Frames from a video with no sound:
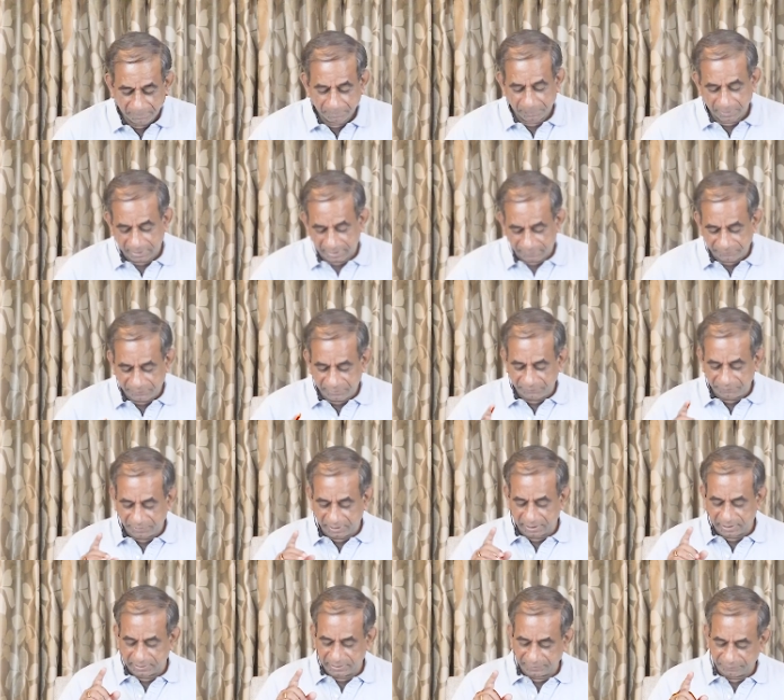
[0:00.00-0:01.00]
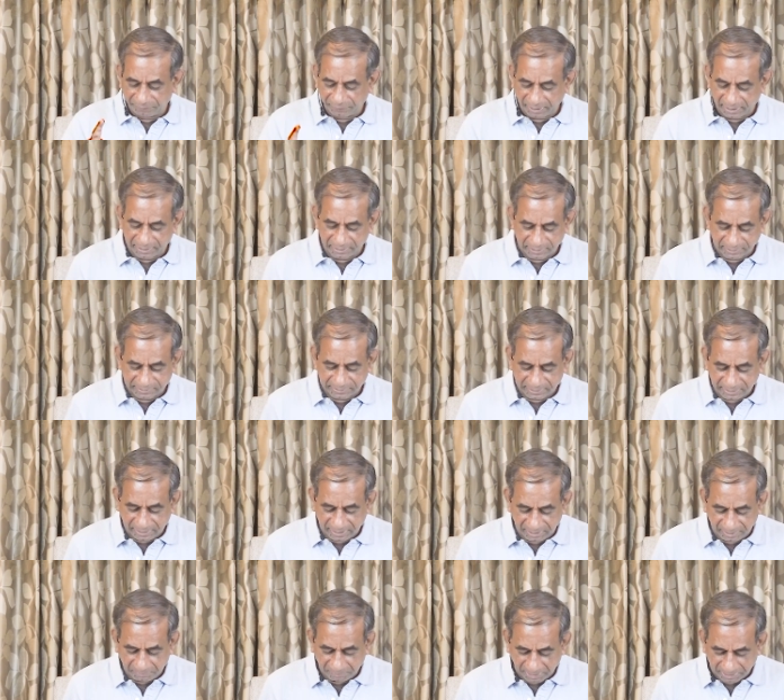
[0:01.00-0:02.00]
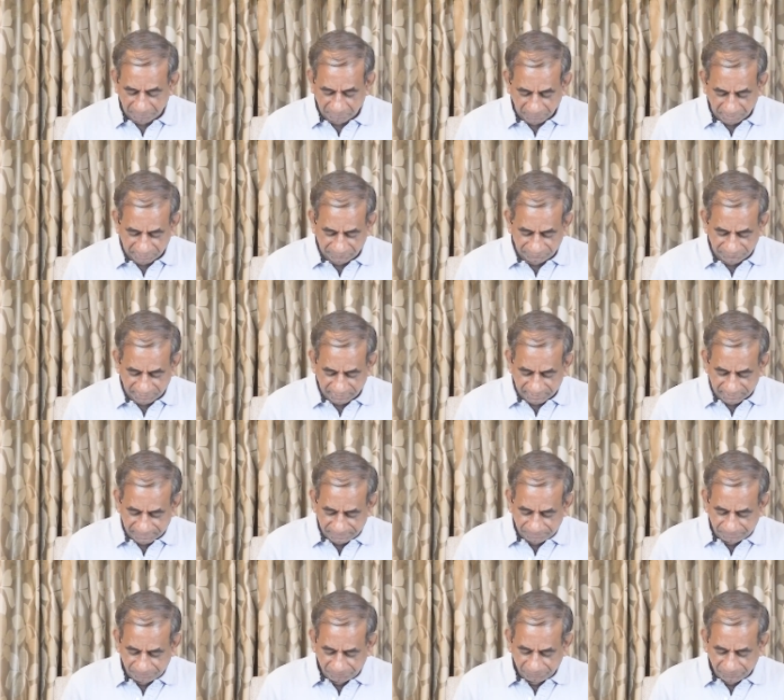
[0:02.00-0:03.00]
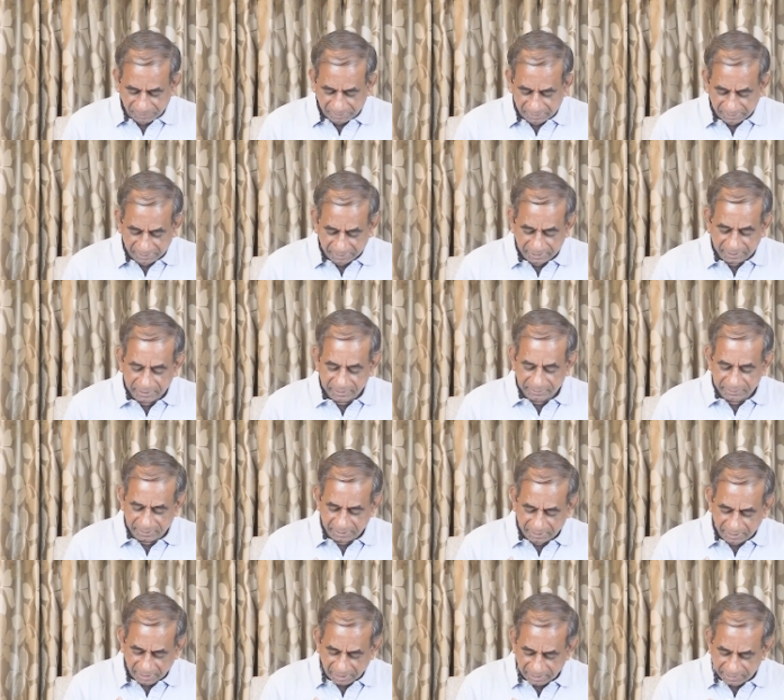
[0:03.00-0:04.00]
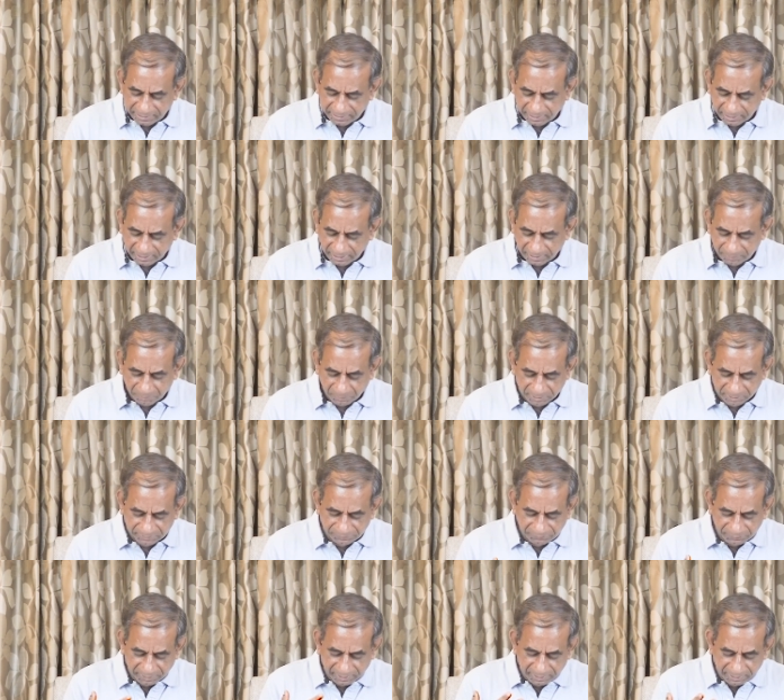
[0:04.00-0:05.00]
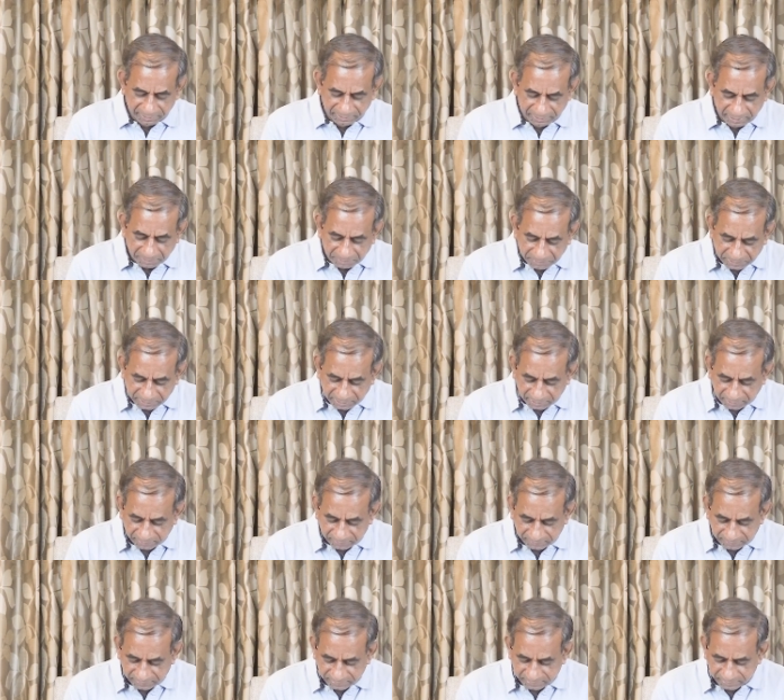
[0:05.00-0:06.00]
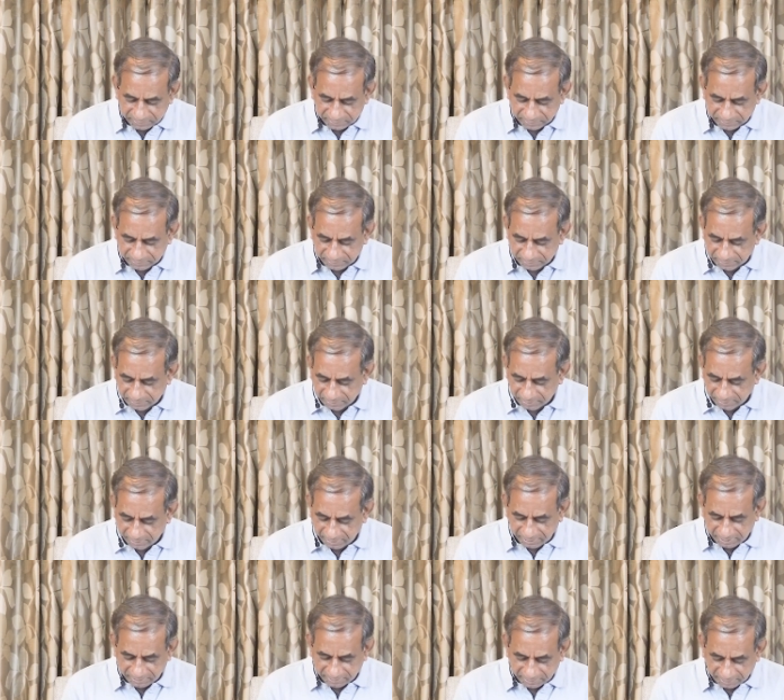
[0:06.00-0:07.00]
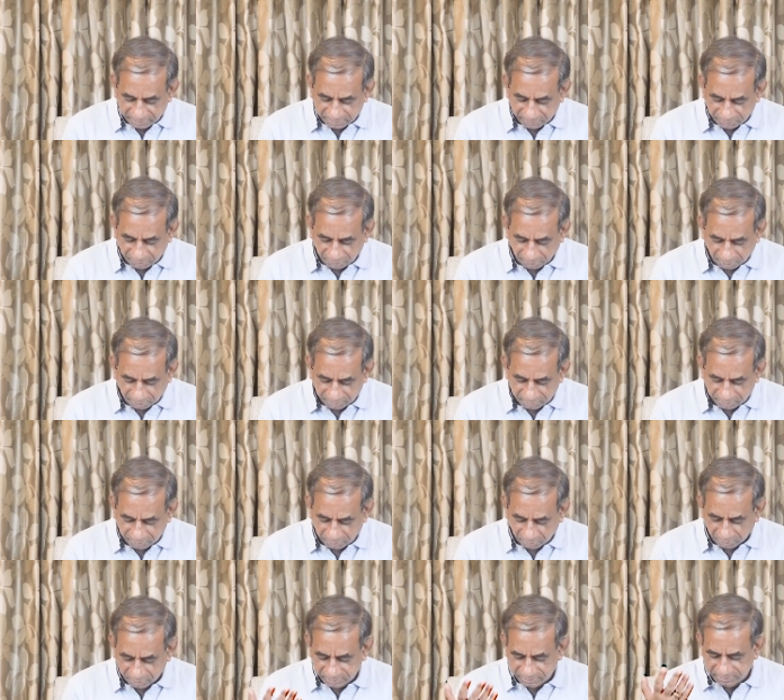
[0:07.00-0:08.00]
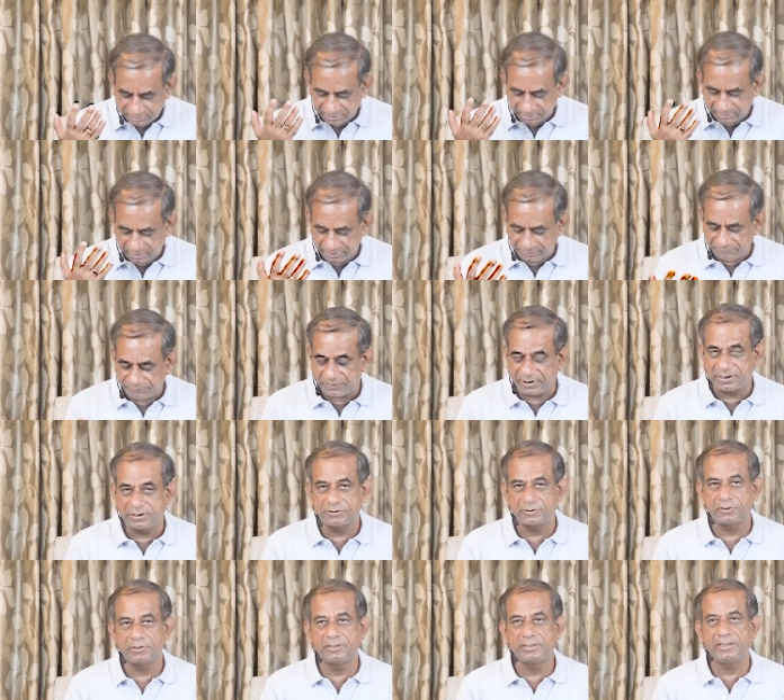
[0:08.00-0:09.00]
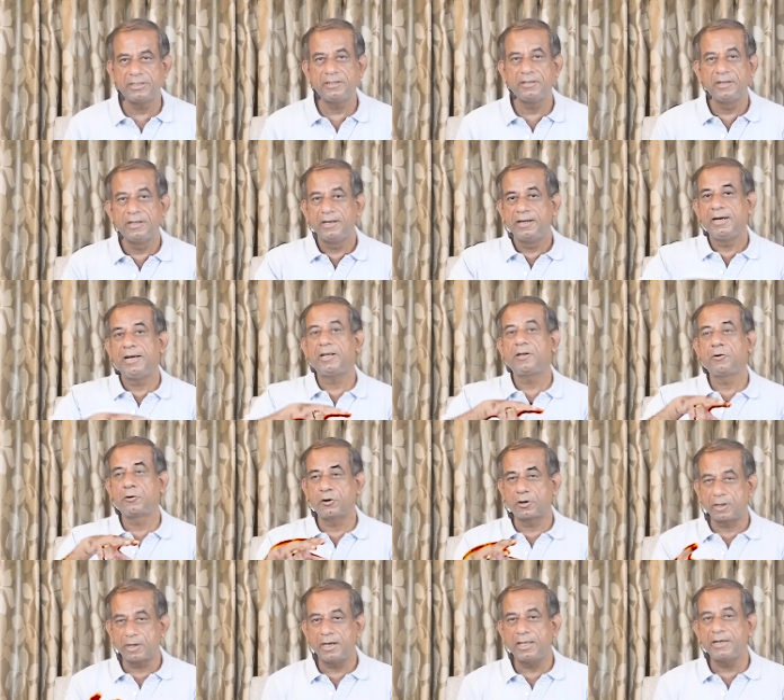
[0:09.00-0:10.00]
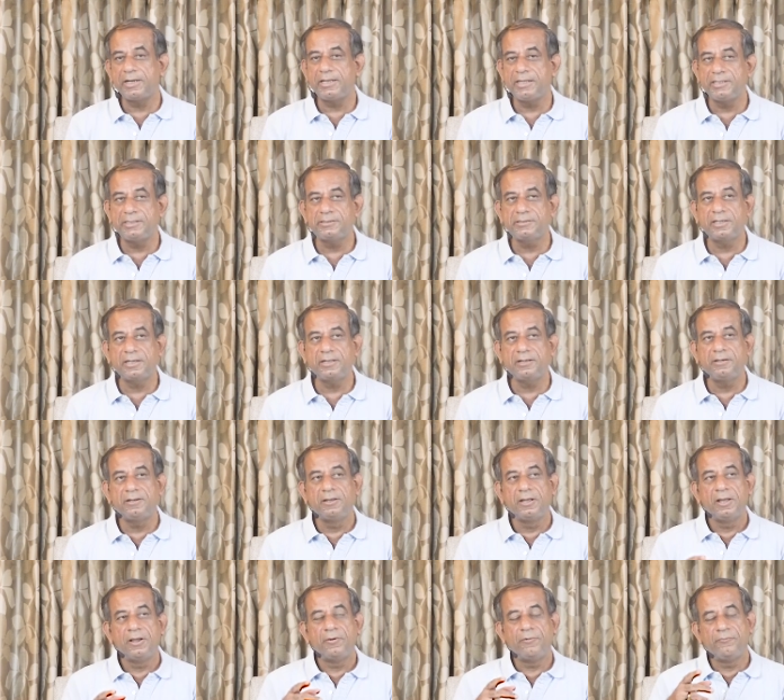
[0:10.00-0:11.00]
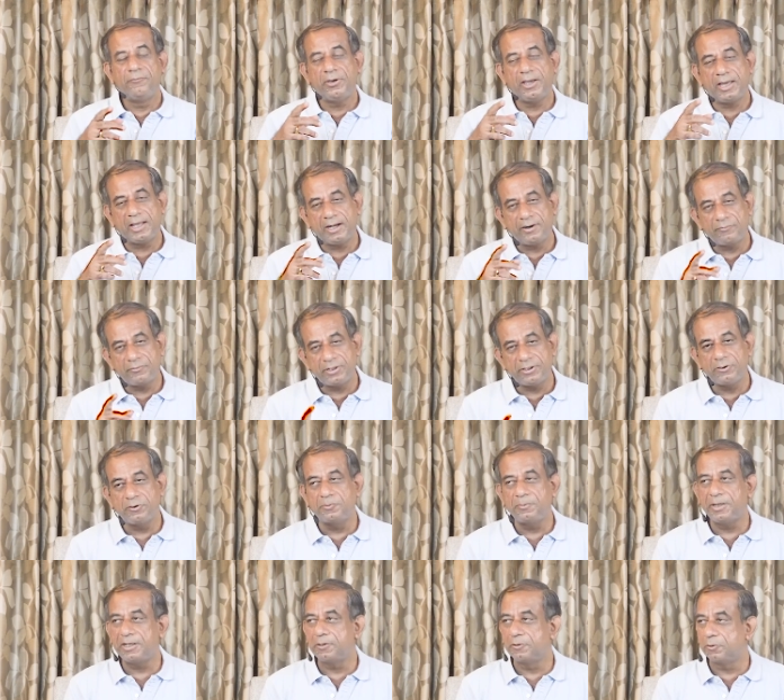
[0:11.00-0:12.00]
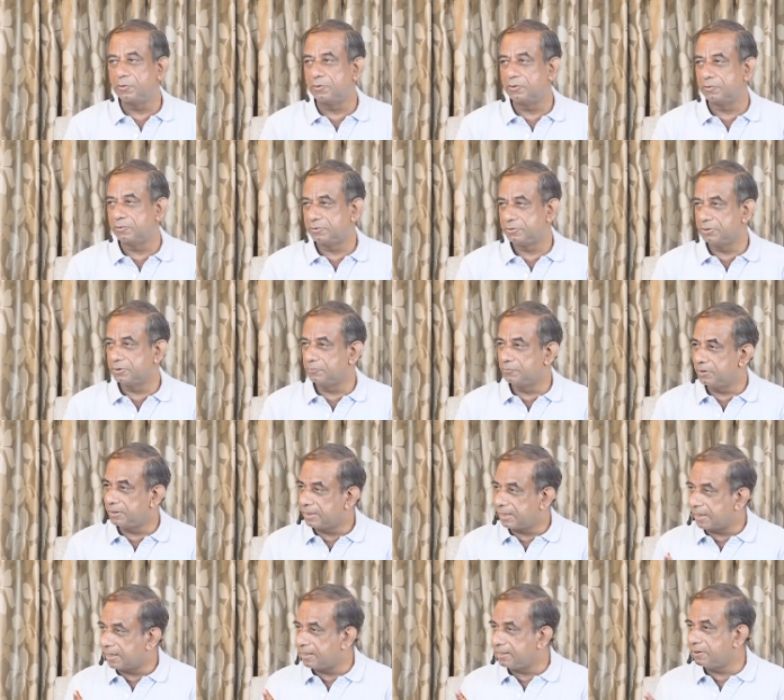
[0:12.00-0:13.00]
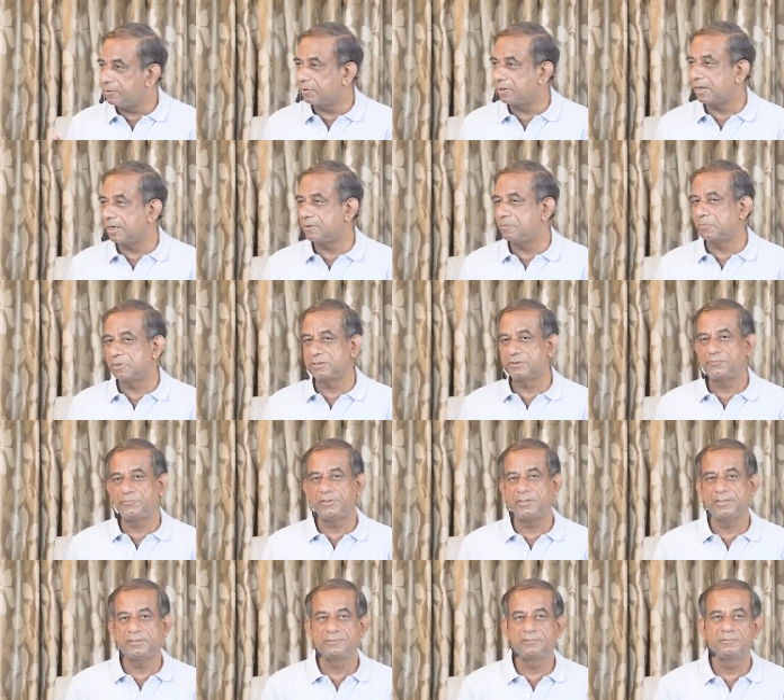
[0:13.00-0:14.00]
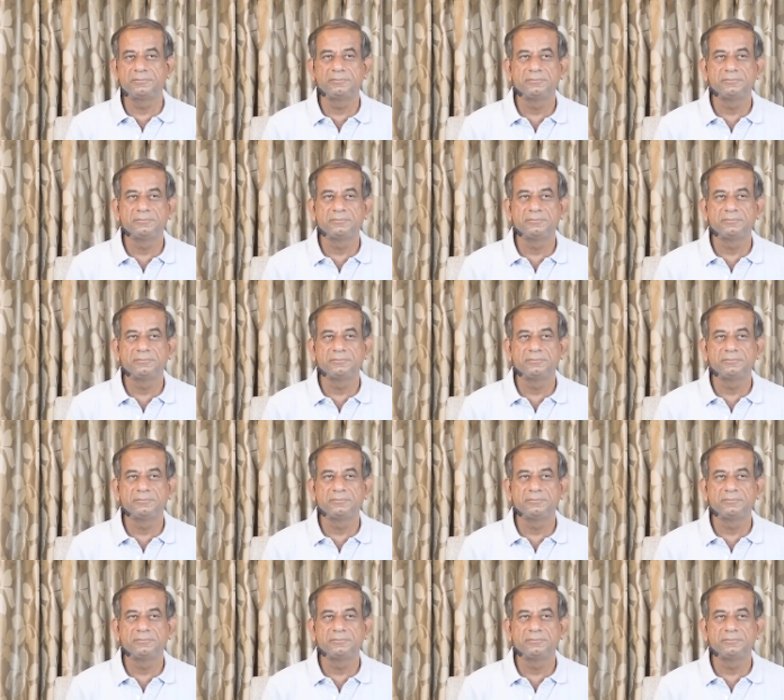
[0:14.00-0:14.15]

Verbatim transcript: But everywhere they find the same atmosphere. They carry that atmosphere in themselves, in their thought constantly fixed on thee. A corollary is that wherever you may go, you will carry your atmosphere.